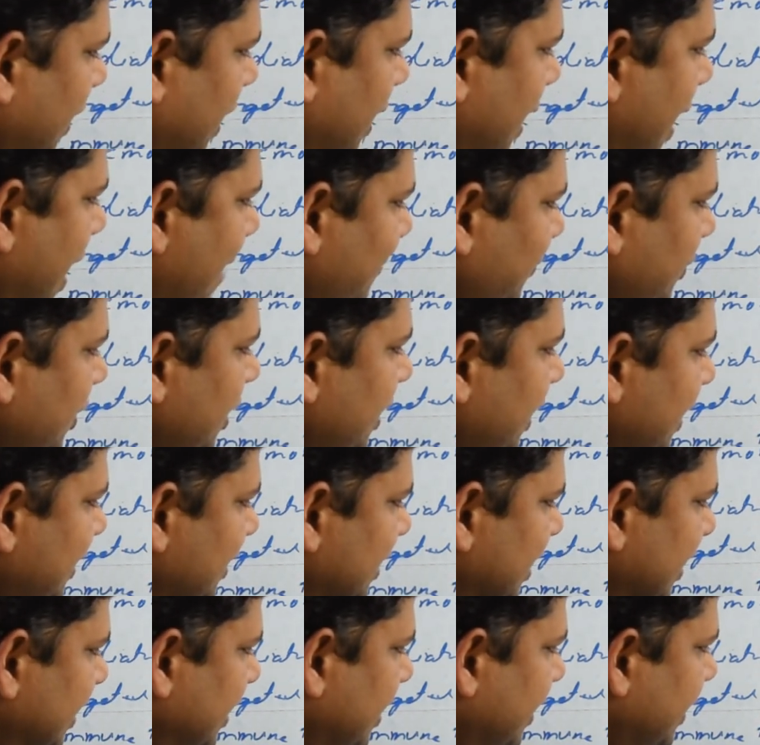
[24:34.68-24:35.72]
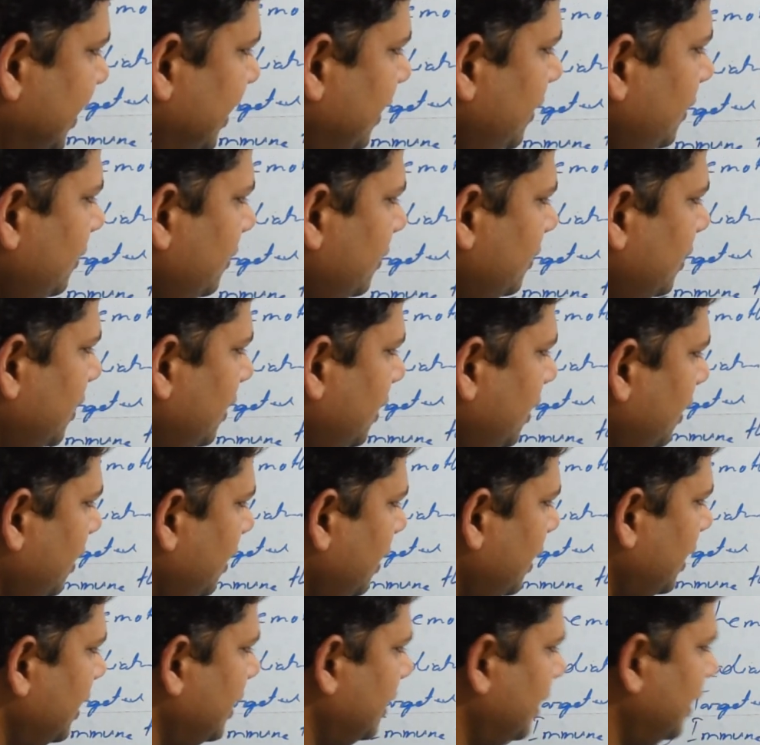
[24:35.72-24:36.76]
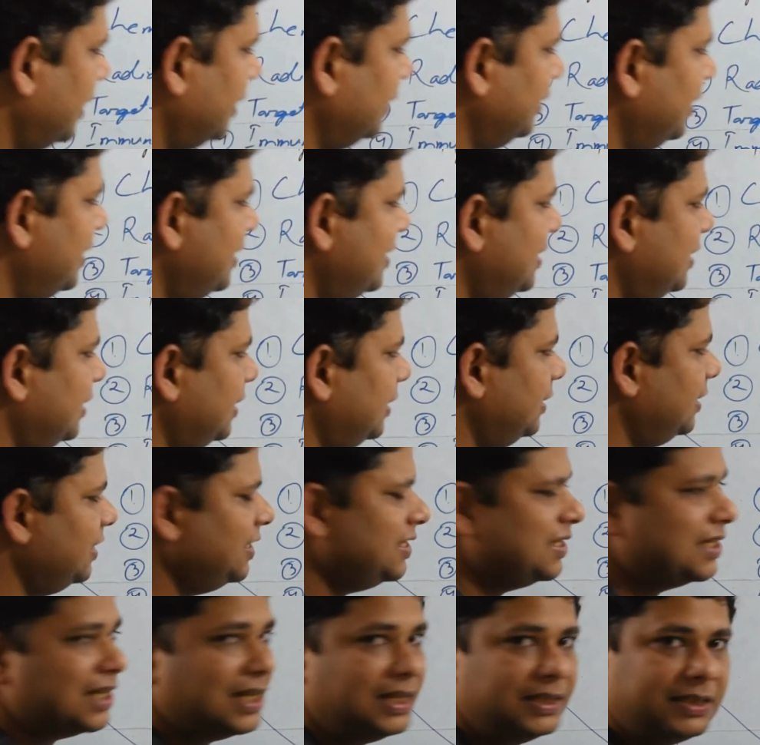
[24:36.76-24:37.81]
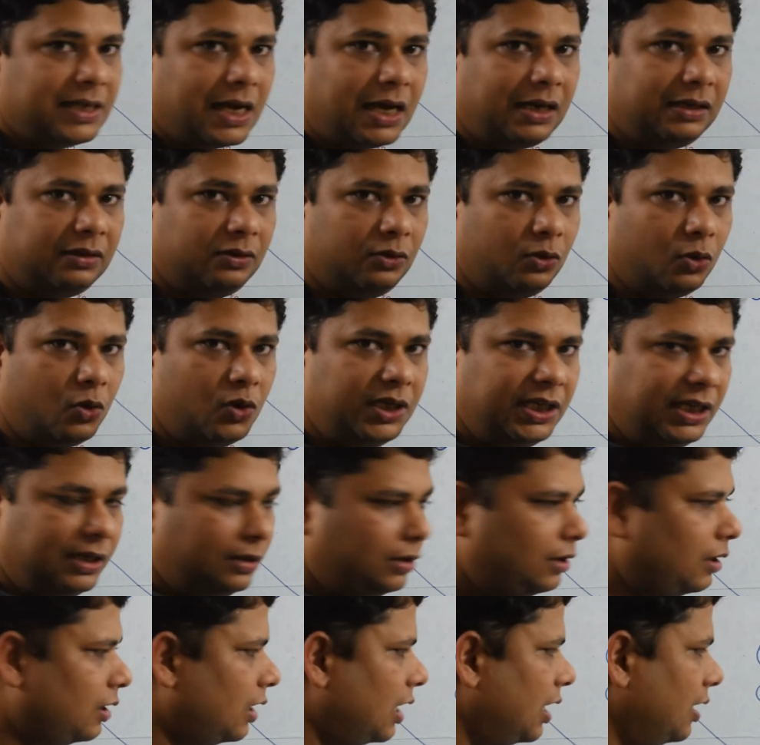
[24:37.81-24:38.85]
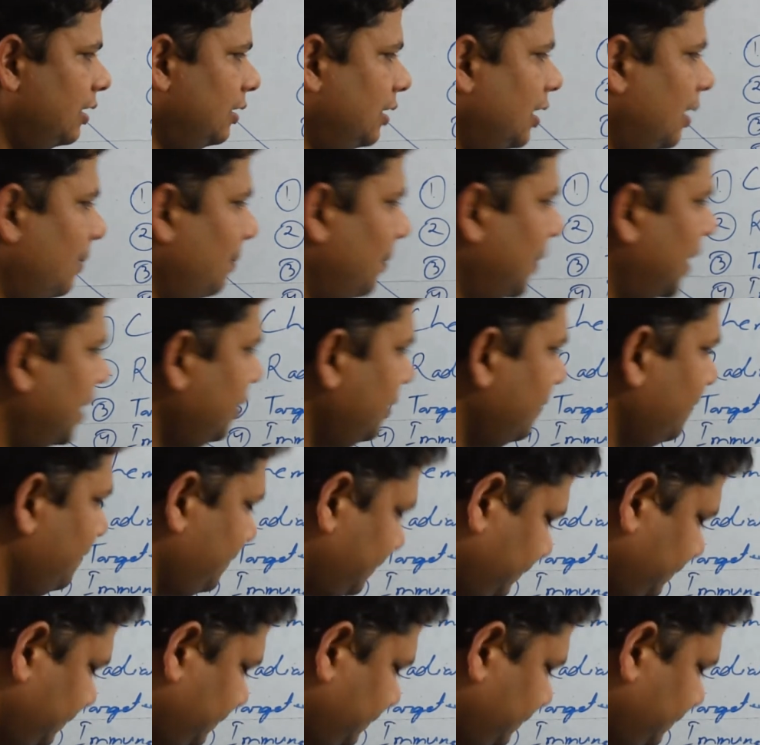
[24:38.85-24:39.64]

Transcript: after engineering, these T cells are grown in number,